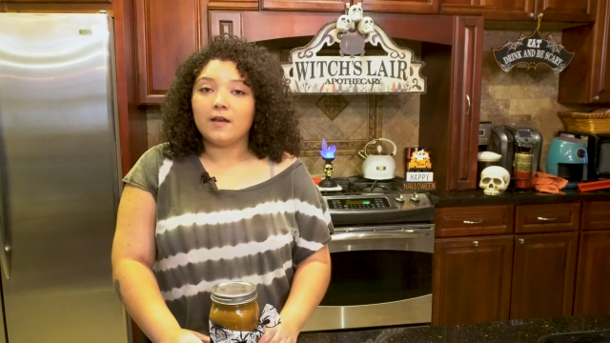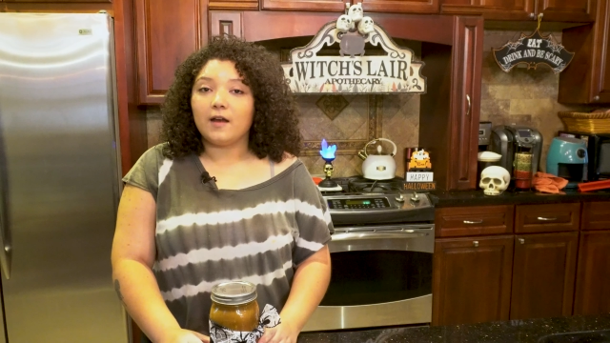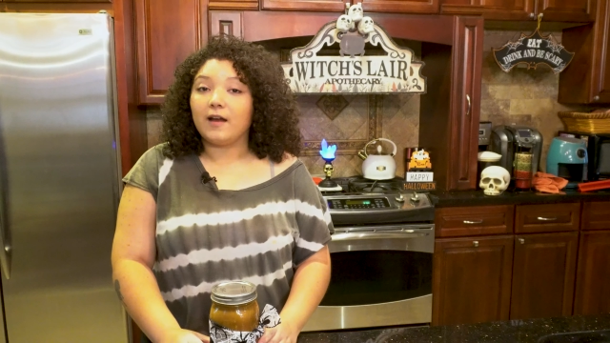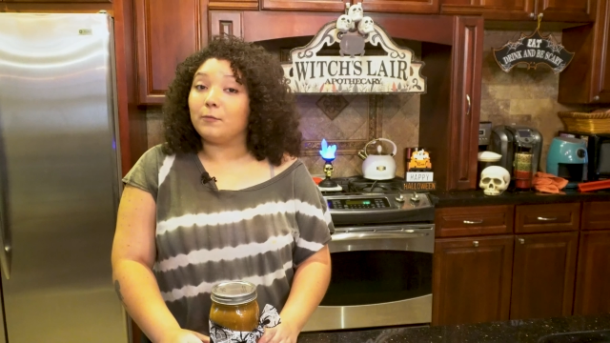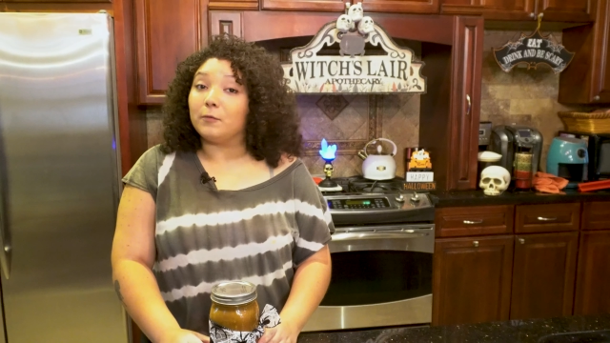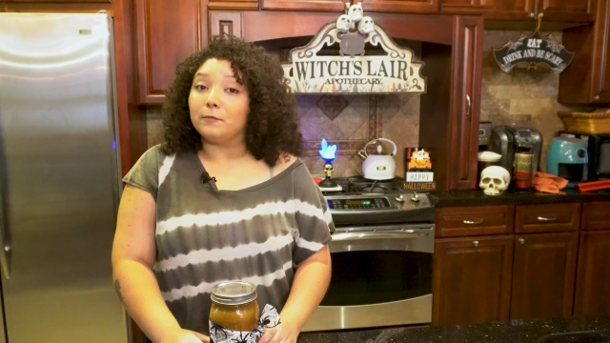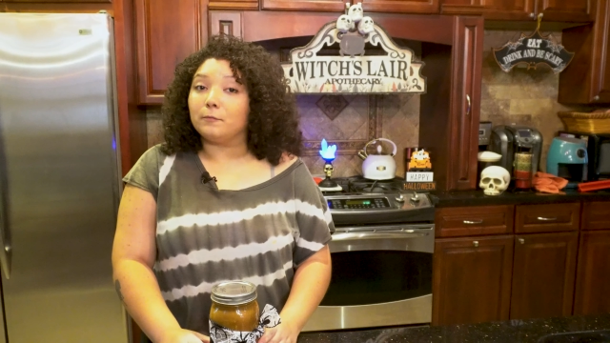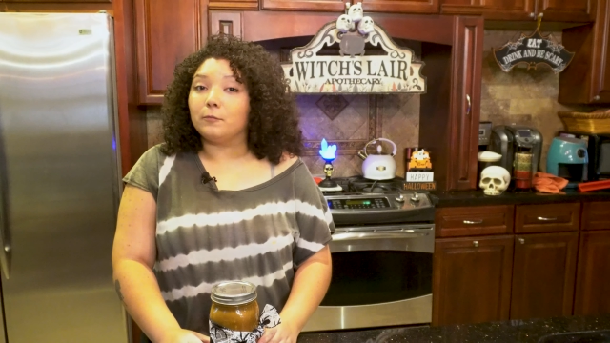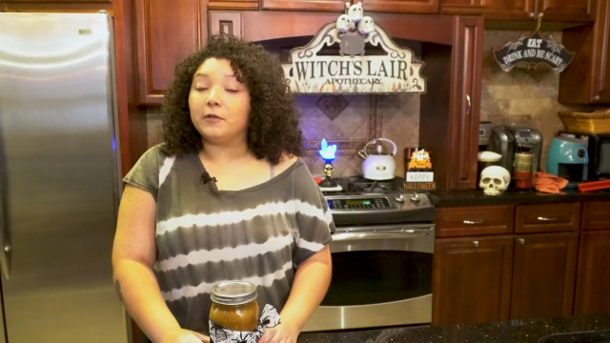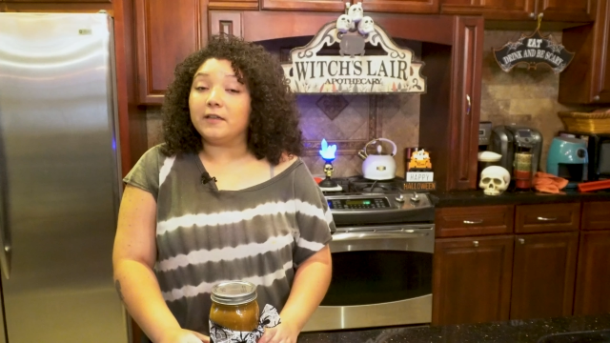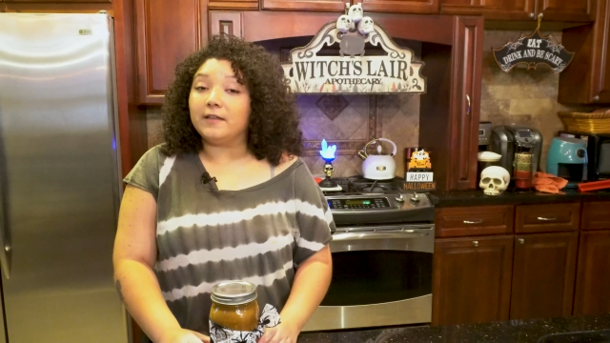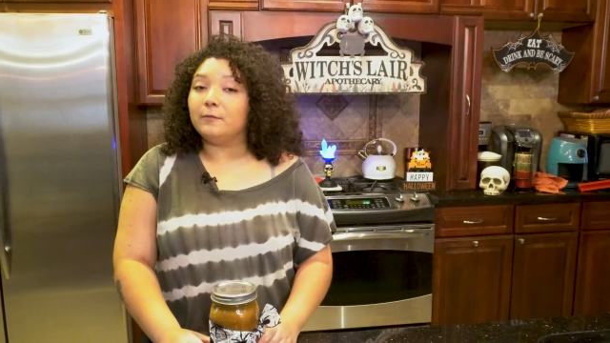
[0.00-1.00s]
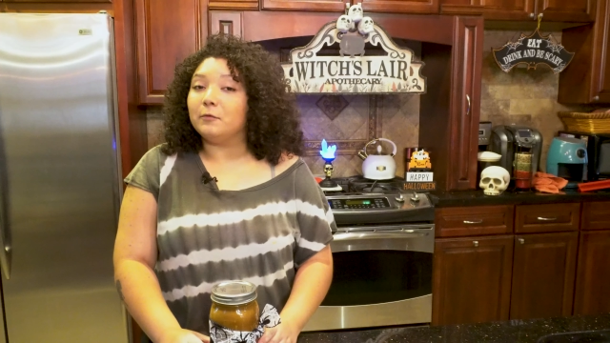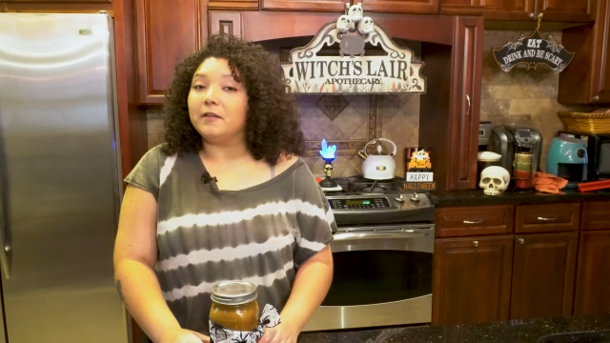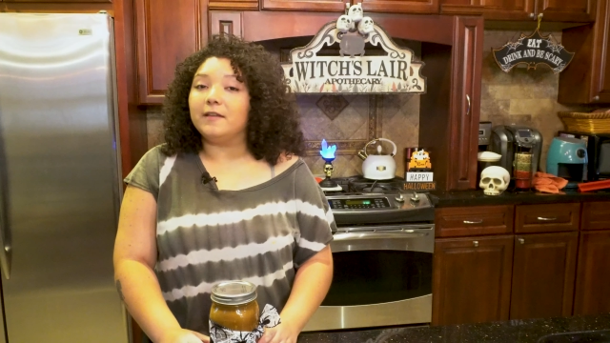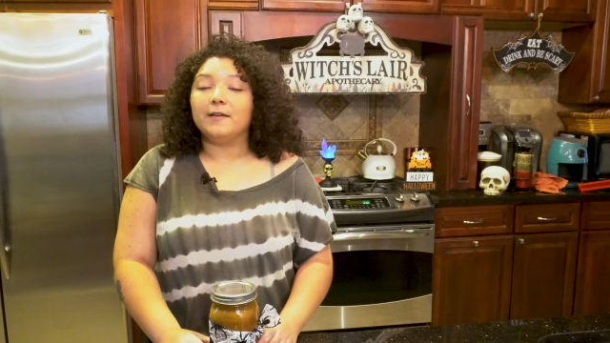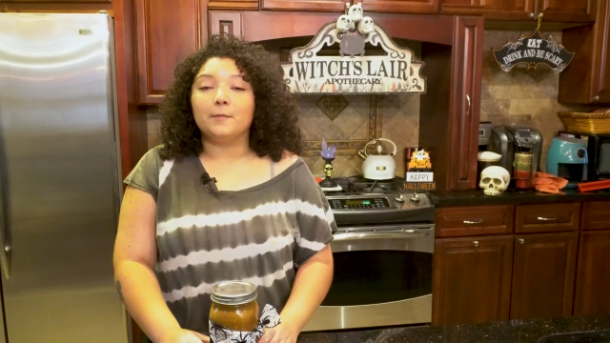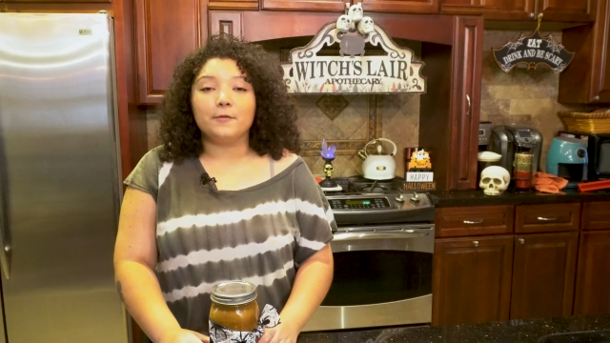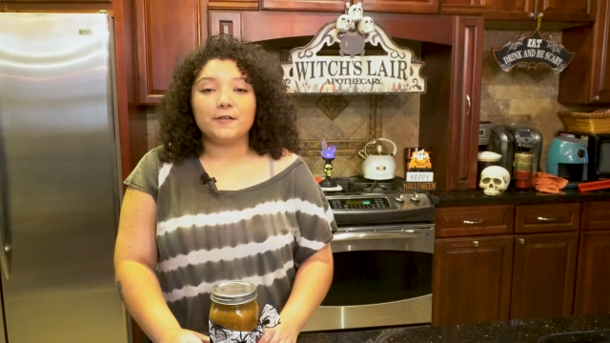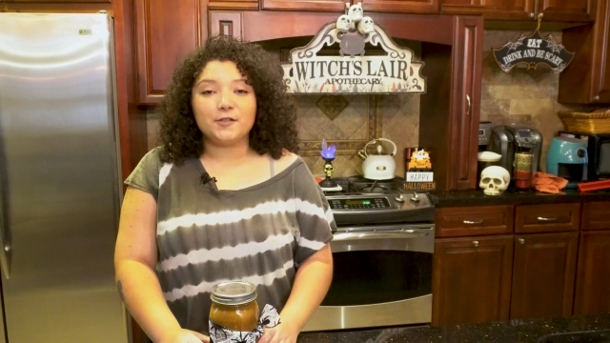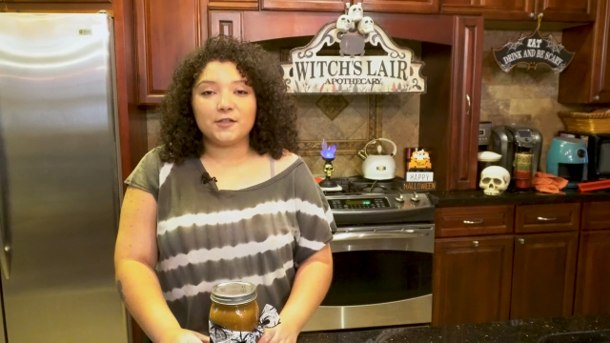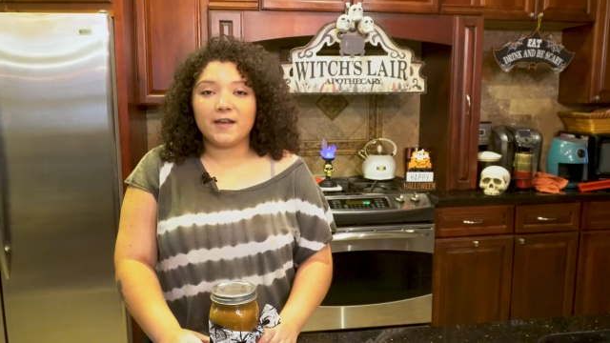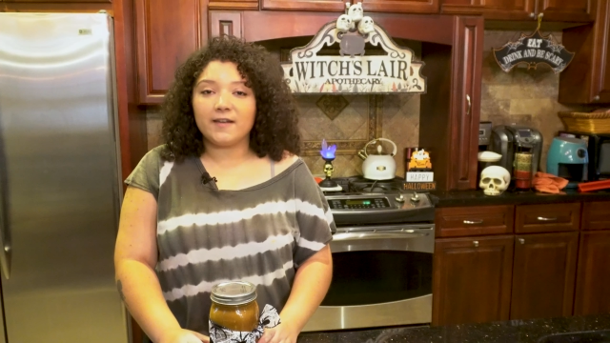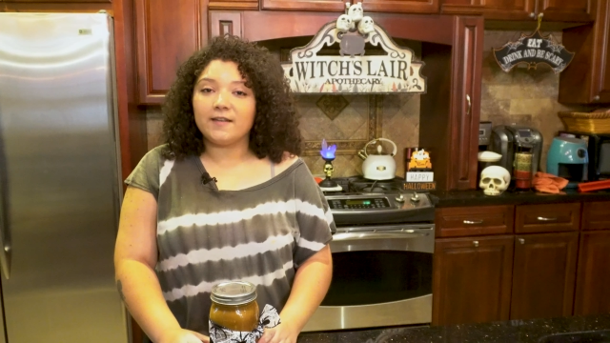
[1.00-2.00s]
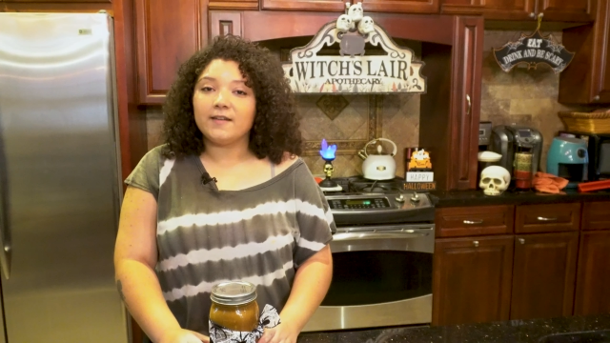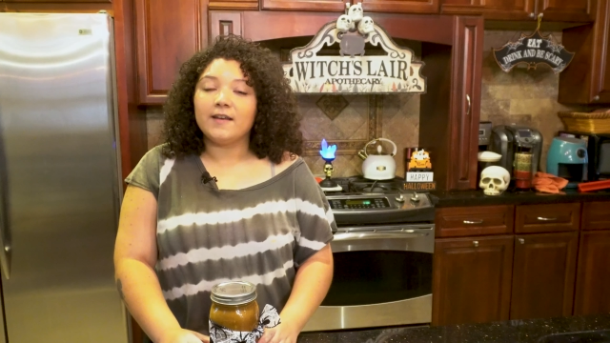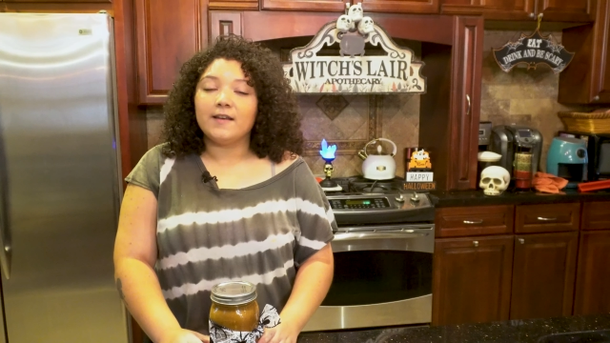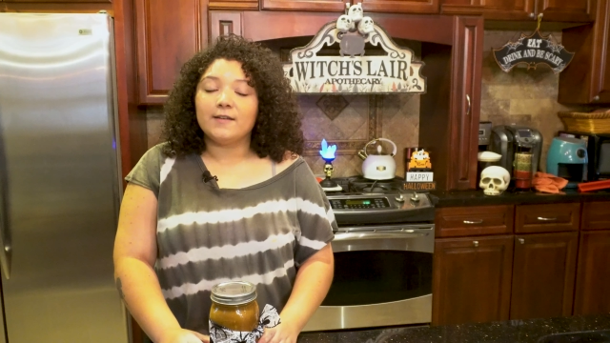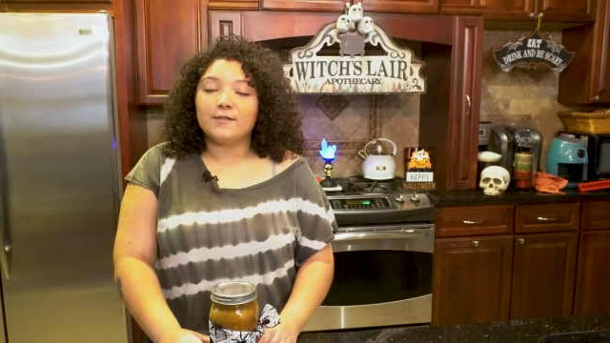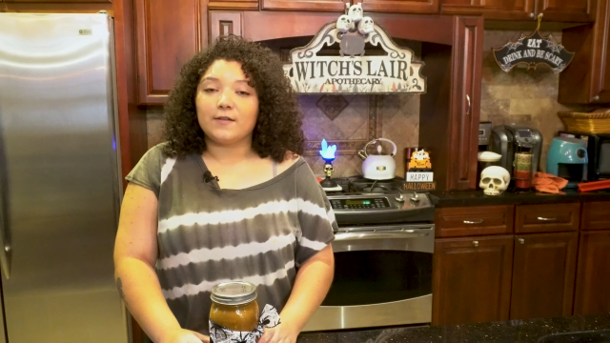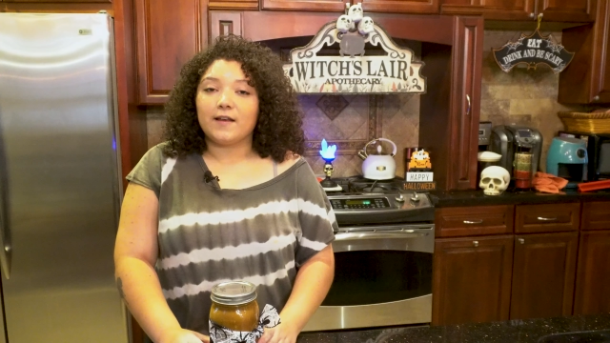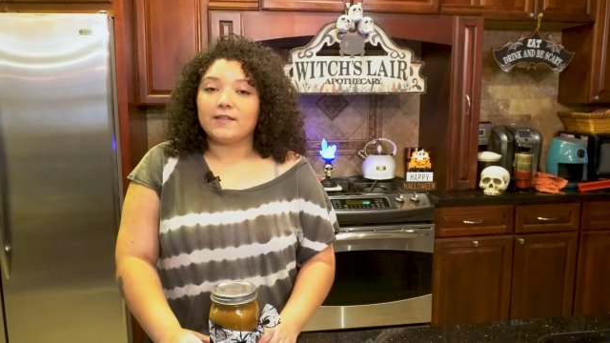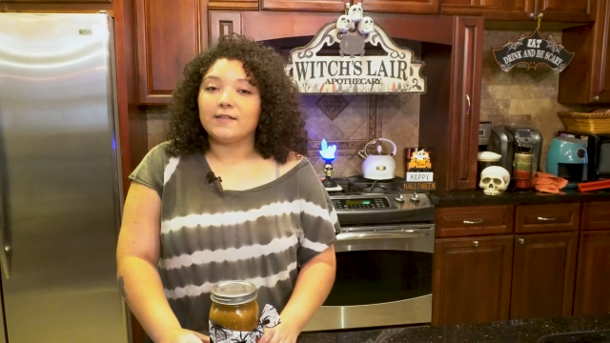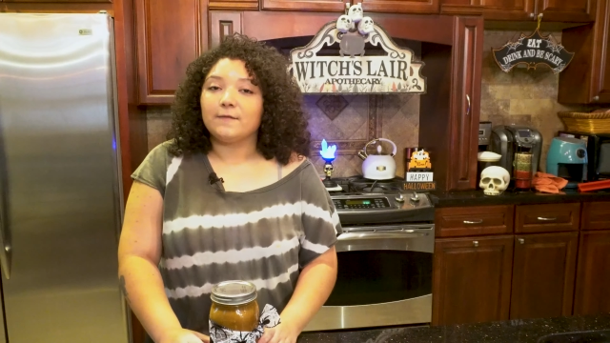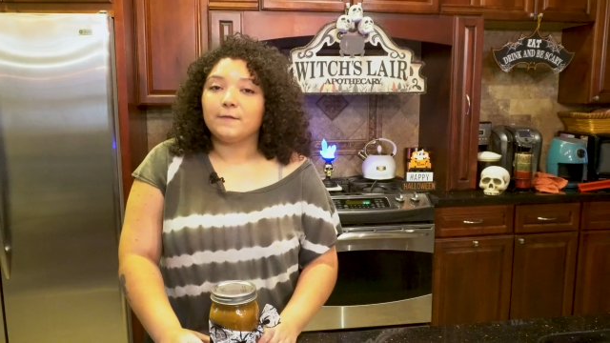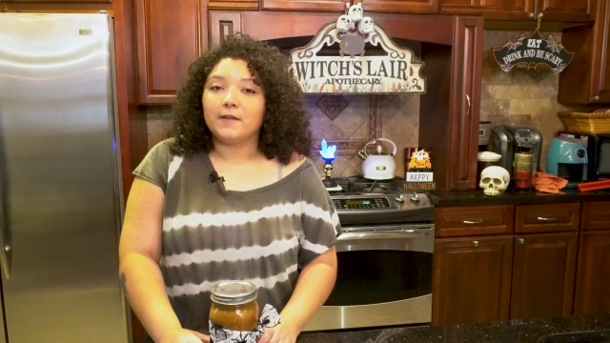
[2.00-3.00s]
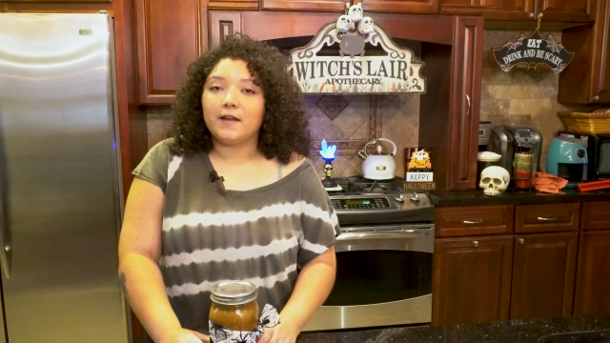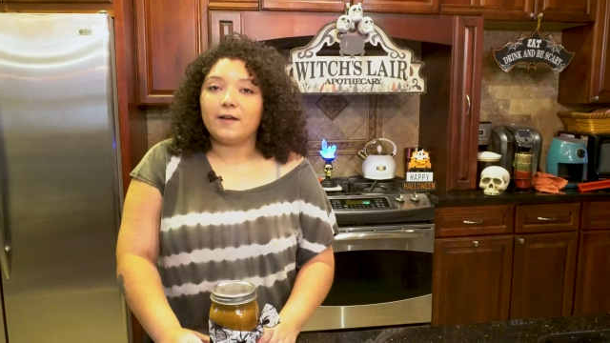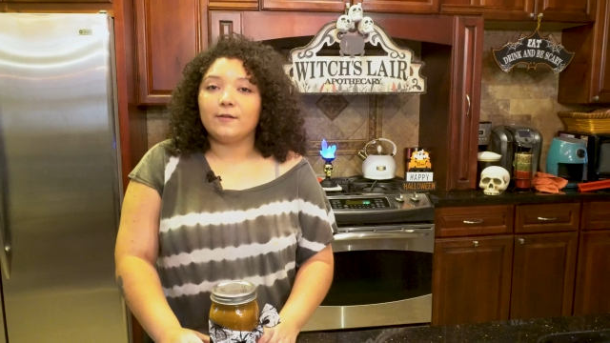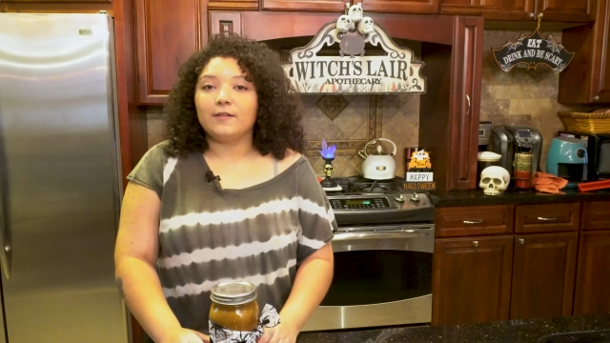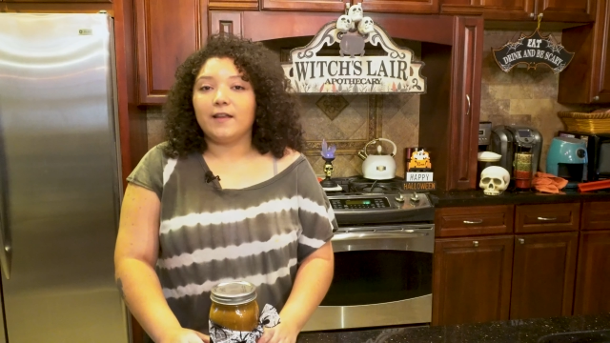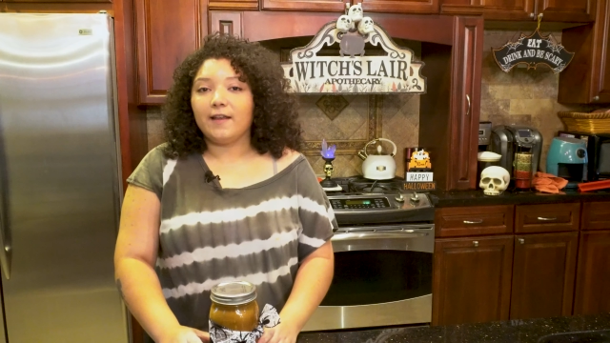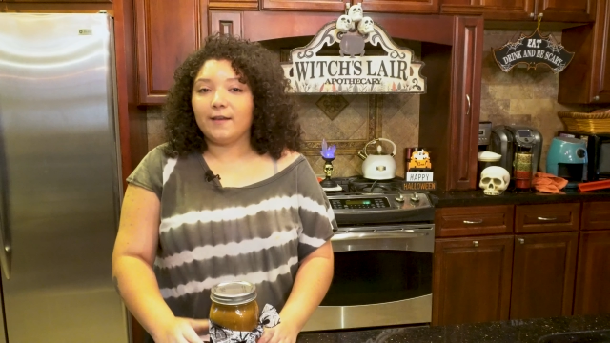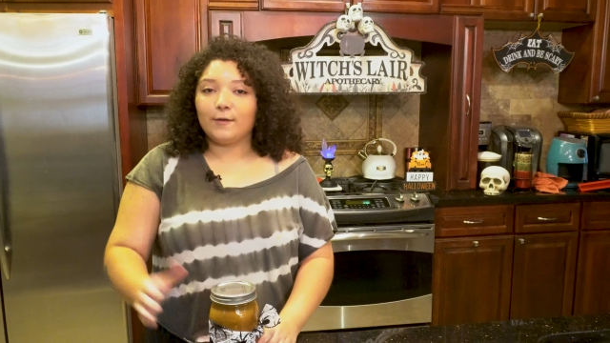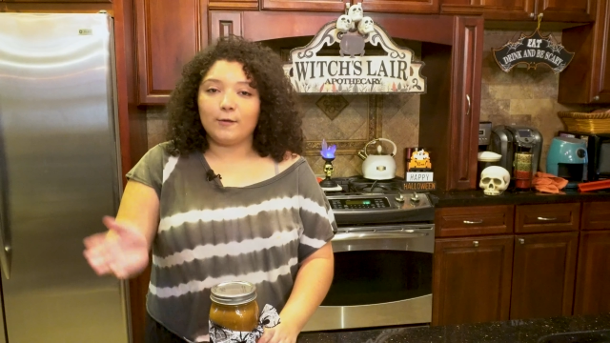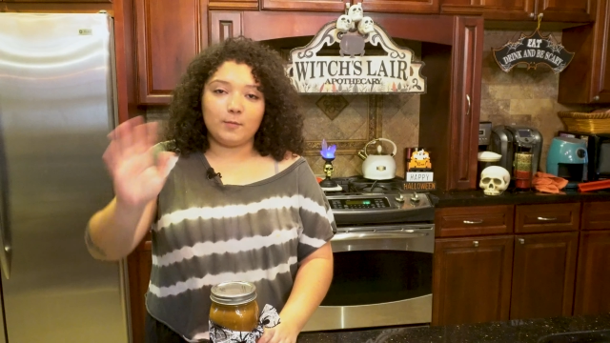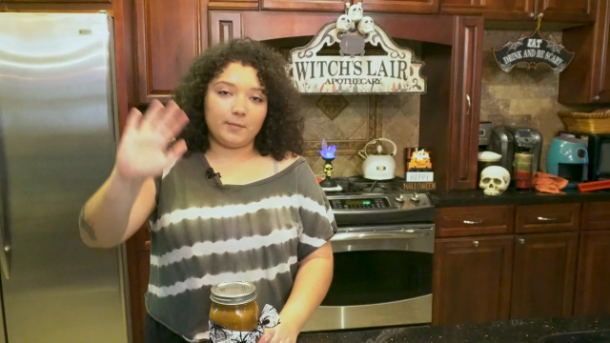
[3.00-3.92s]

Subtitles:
I would really, really appreciate it. So that's it for now. Thank you.